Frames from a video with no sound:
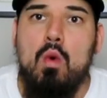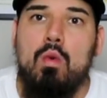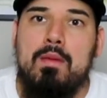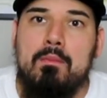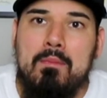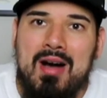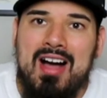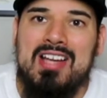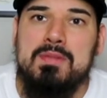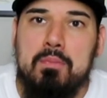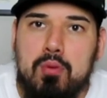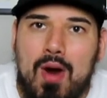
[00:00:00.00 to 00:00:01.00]
We
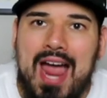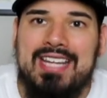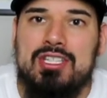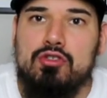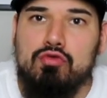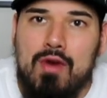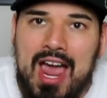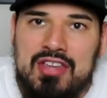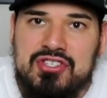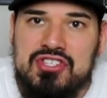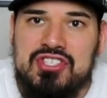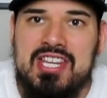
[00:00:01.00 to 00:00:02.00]
must practice
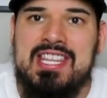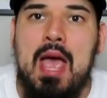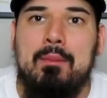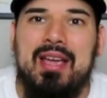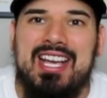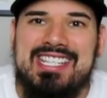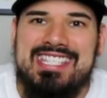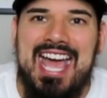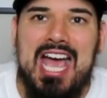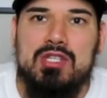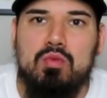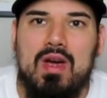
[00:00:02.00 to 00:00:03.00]
righteousness because
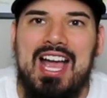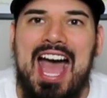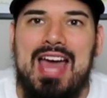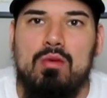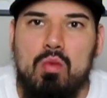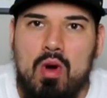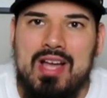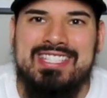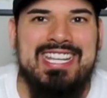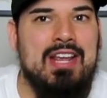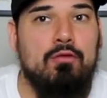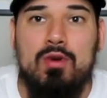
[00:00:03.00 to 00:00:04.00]
that's what God wants.
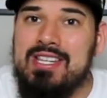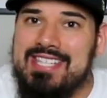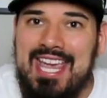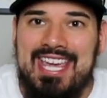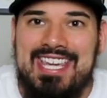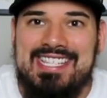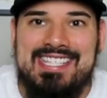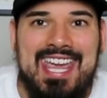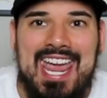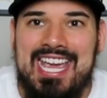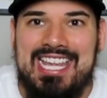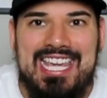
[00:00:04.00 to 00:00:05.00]
And if we say he's
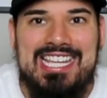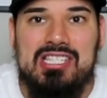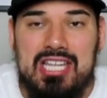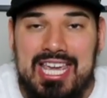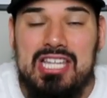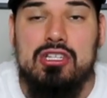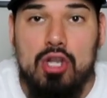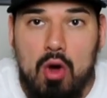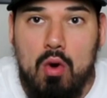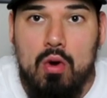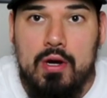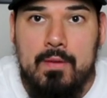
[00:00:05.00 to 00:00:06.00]
king and he's
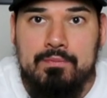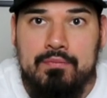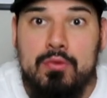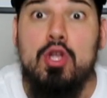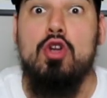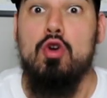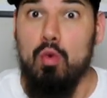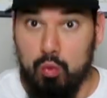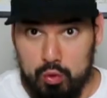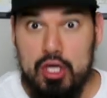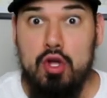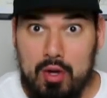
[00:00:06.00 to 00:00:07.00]
Lord,
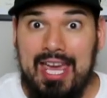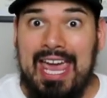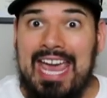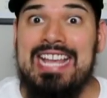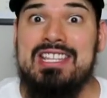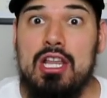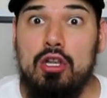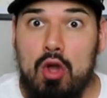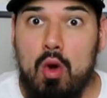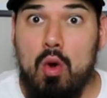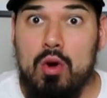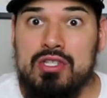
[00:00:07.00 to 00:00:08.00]
real kings and
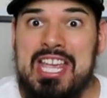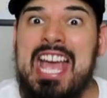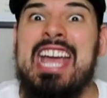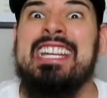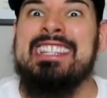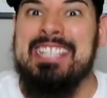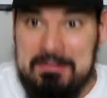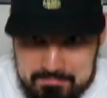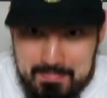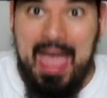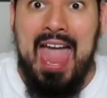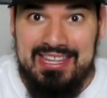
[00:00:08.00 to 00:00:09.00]
lords
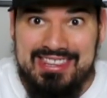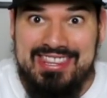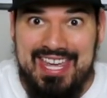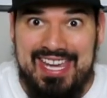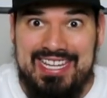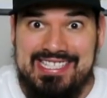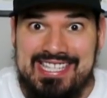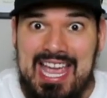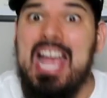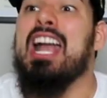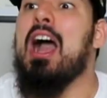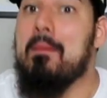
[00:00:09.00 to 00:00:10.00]
demand
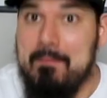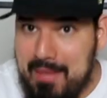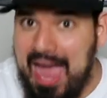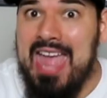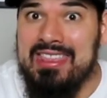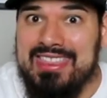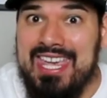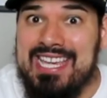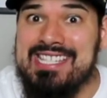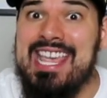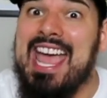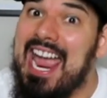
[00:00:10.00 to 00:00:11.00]
things, command
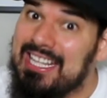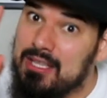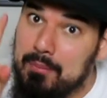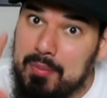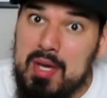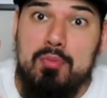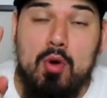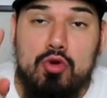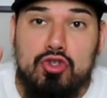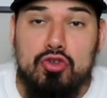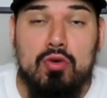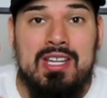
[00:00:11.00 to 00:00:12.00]
things, and the people
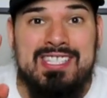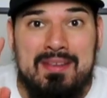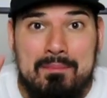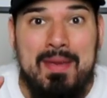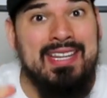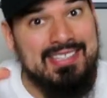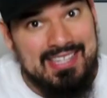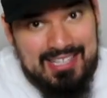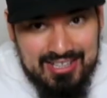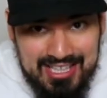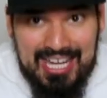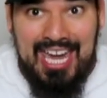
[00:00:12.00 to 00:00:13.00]
who truly submit to
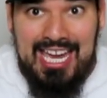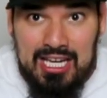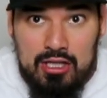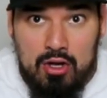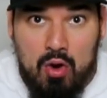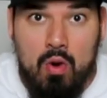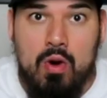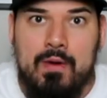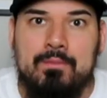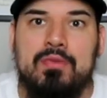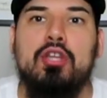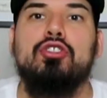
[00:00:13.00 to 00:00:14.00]
their king and Lord
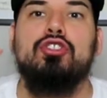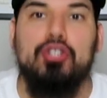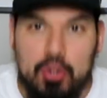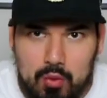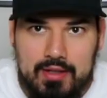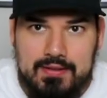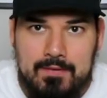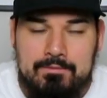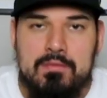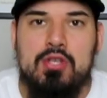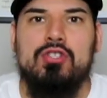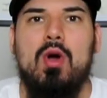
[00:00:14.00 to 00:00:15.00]
do it.
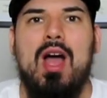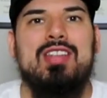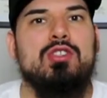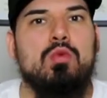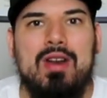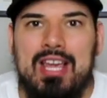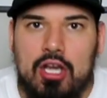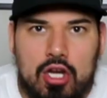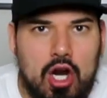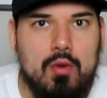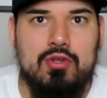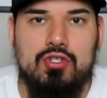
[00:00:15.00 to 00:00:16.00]
So I just want to
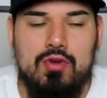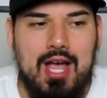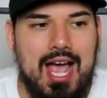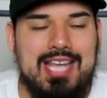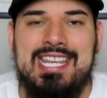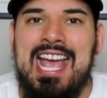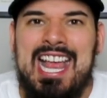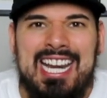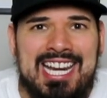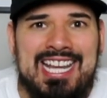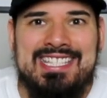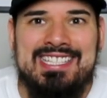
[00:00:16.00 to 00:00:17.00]
encourage you guys,
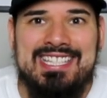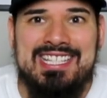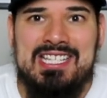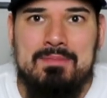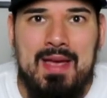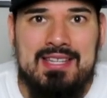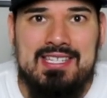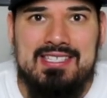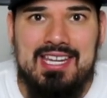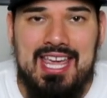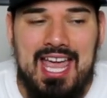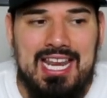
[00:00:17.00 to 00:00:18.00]
listen to this
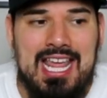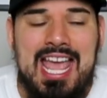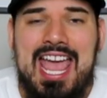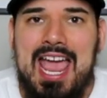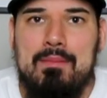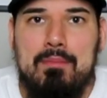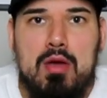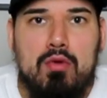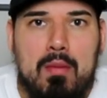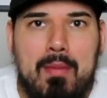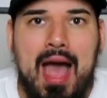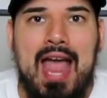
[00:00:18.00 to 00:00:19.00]
message again and be
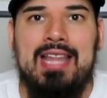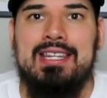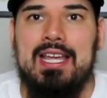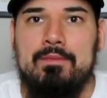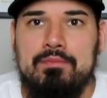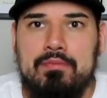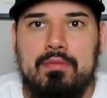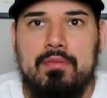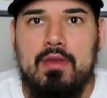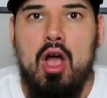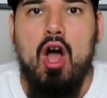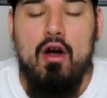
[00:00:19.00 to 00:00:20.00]
reminded
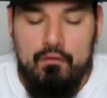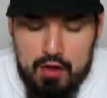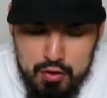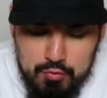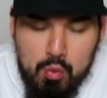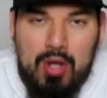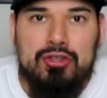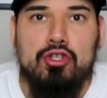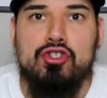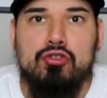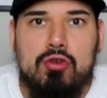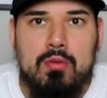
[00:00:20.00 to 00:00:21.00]
of what the
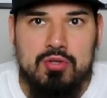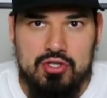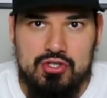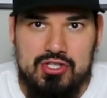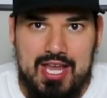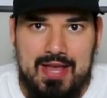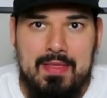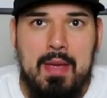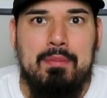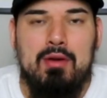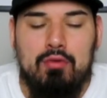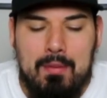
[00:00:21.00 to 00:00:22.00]
scriptures say.
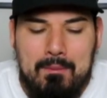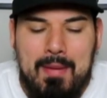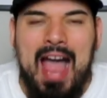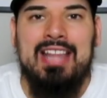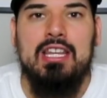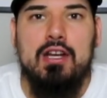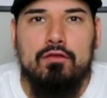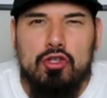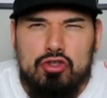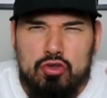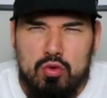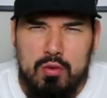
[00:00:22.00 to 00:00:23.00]
Be reminded of the
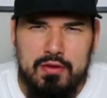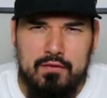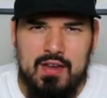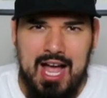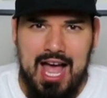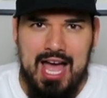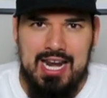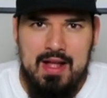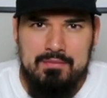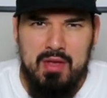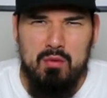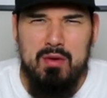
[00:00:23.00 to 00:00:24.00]
truth of God,
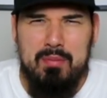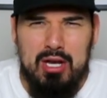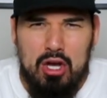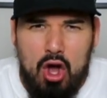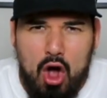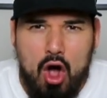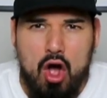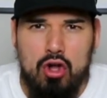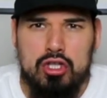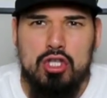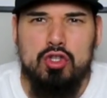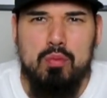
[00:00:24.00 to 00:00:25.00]
that we've been
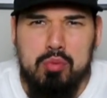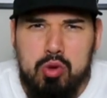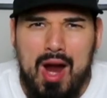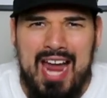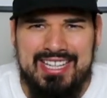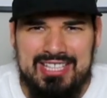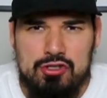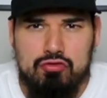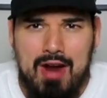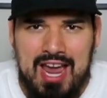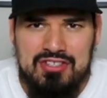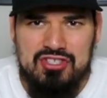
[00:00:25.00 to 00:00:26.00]
called to practice
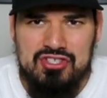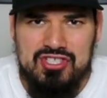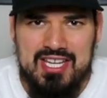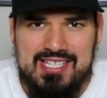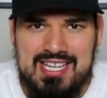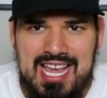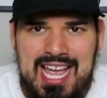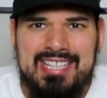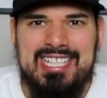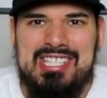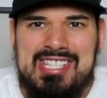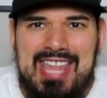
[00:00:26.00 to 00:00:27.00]
righteousness,
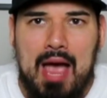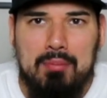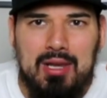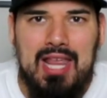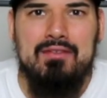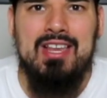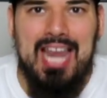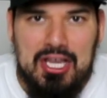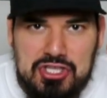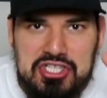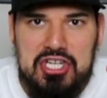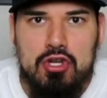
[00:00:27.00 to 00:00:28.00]
to stop living
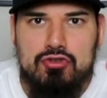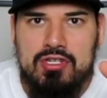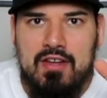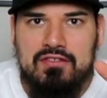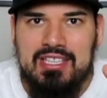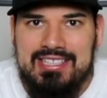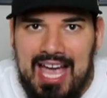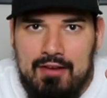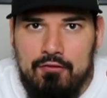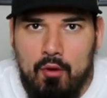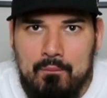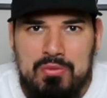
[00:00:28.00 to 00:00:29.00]
like children of the
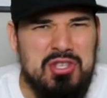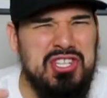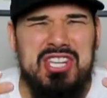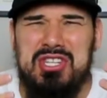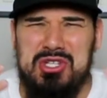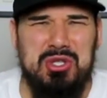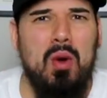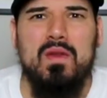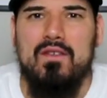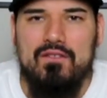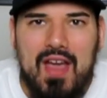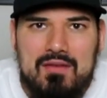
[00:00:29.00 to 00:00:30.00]
devil. Jesus told
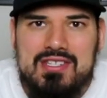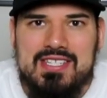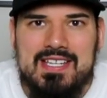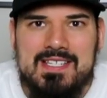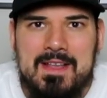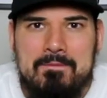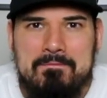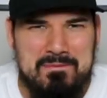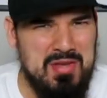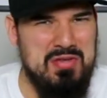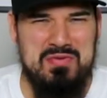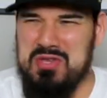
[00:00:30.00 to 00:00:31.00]
the Pharisees,
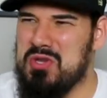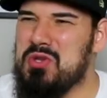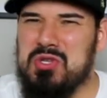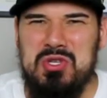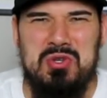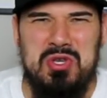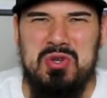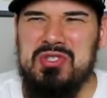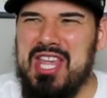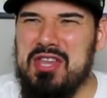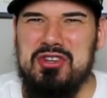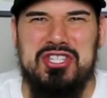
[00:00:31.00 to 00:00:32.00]
You
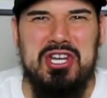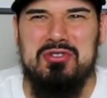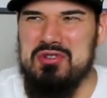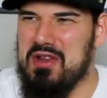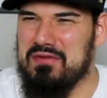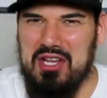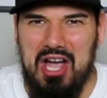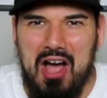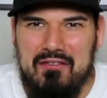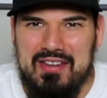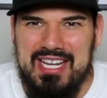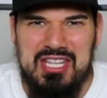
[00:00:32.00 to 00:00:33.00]
say you're children of the
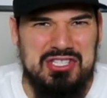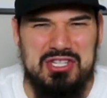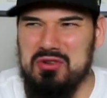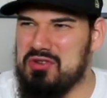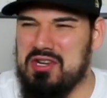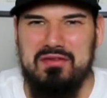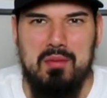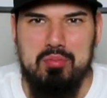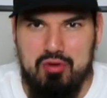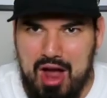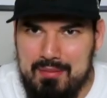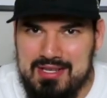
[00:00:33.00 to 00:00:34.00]
covenant, children of the
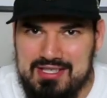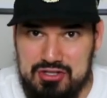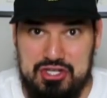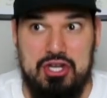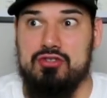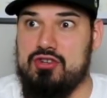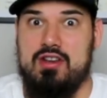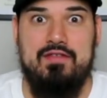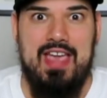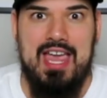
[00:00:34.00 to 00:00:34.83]
promise, children of